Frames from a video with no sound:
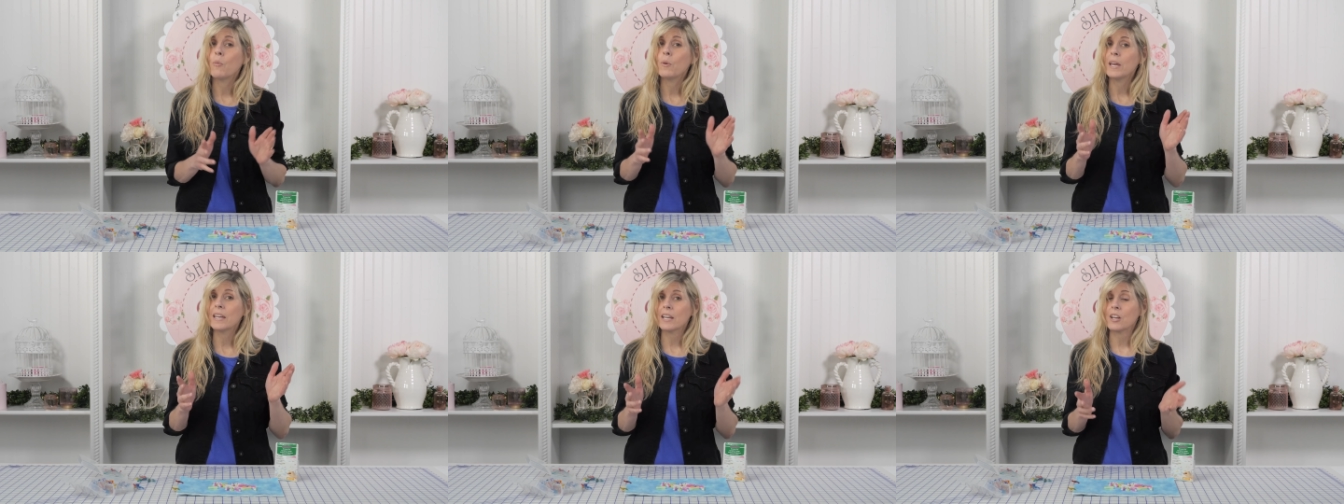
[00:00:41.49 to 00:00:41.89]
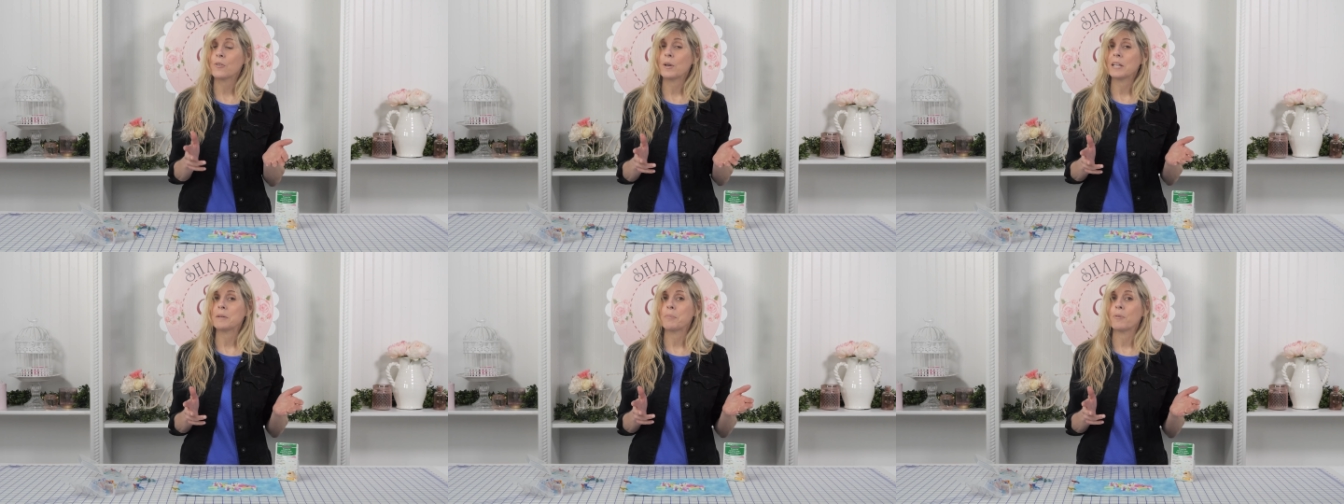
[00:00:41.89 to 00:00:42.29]
we could
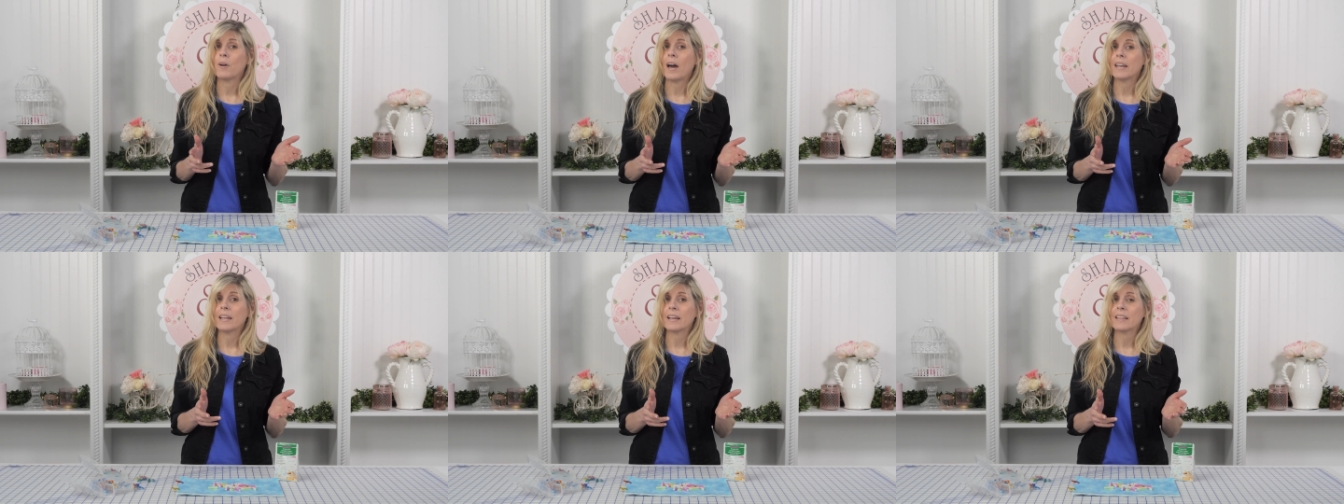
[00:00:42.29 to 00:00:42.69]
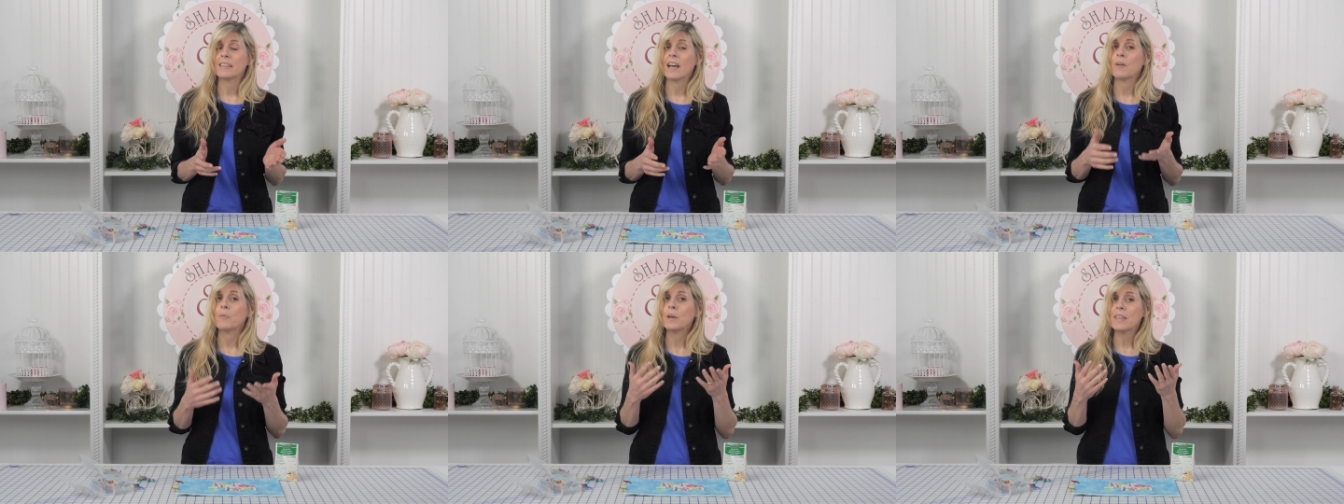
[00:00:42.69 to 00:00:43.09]
create a product
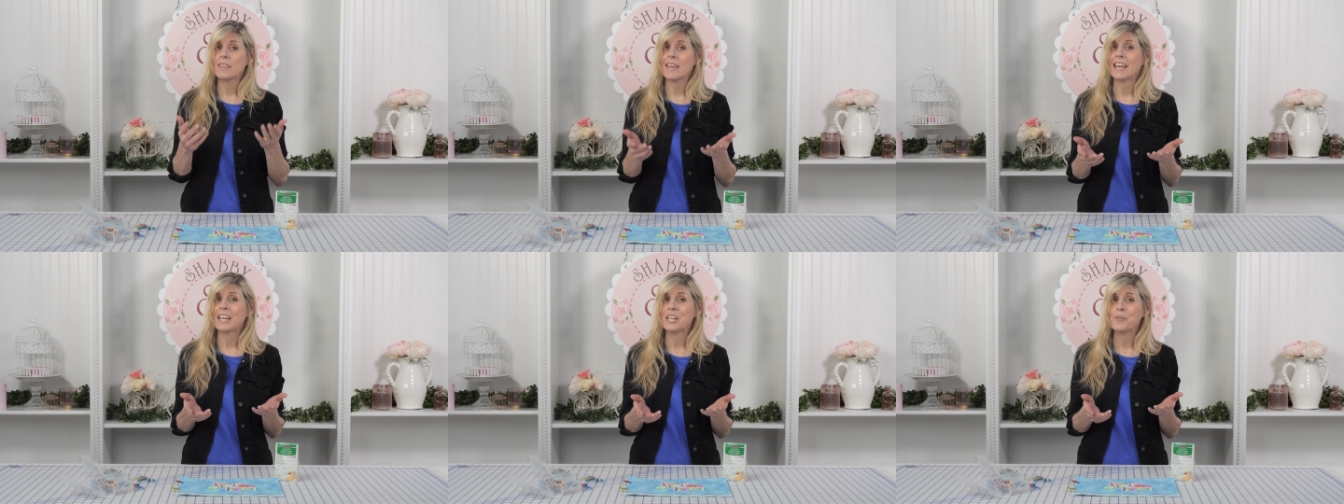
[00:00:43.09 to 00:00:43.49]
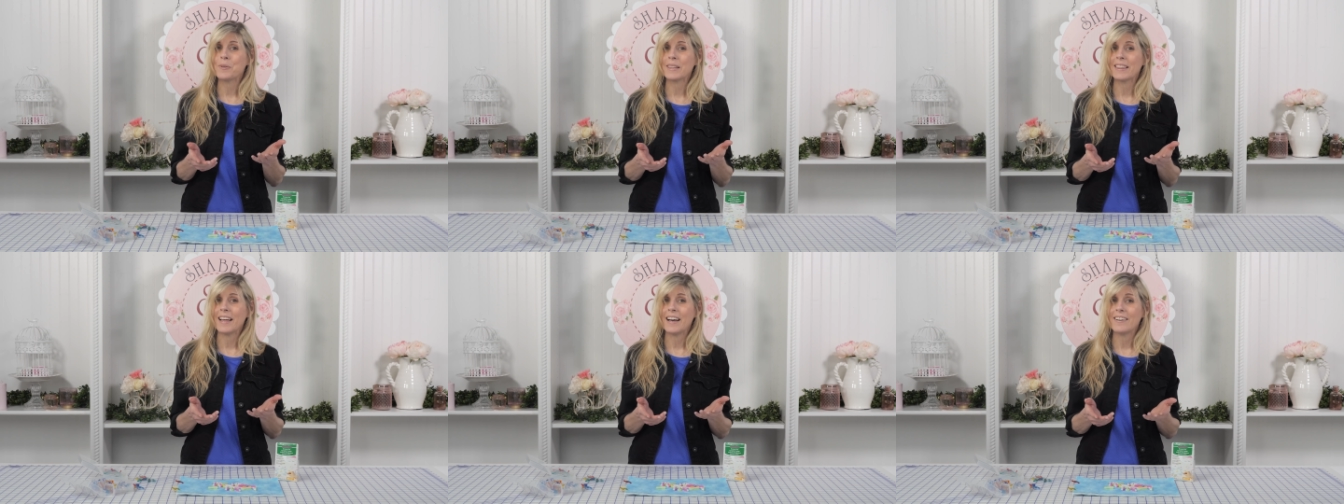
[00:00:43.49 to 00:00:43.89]
that we think you
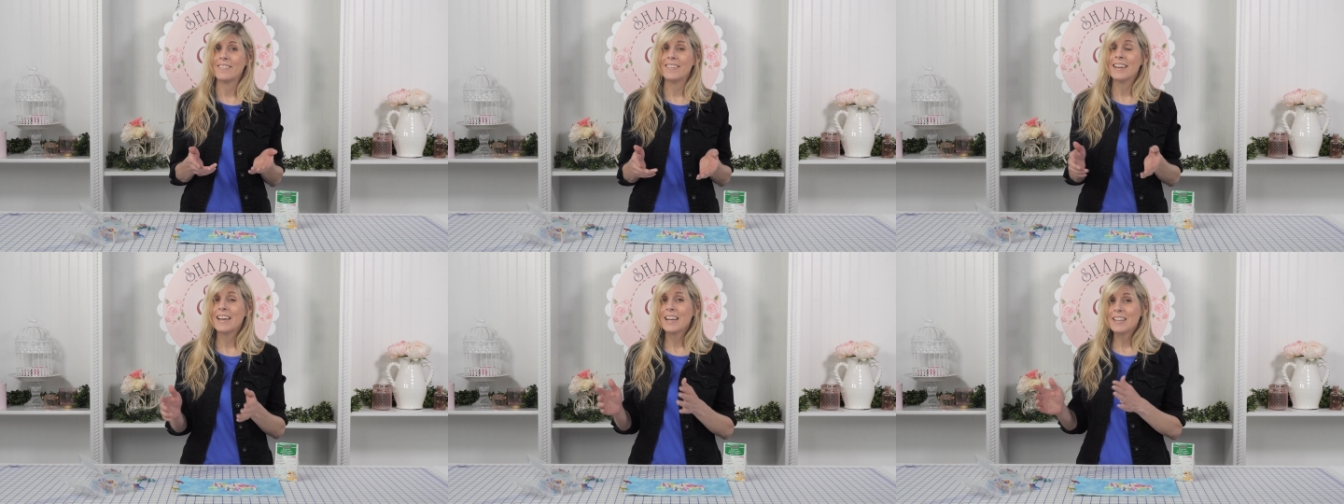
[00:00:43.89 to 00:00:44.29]
would love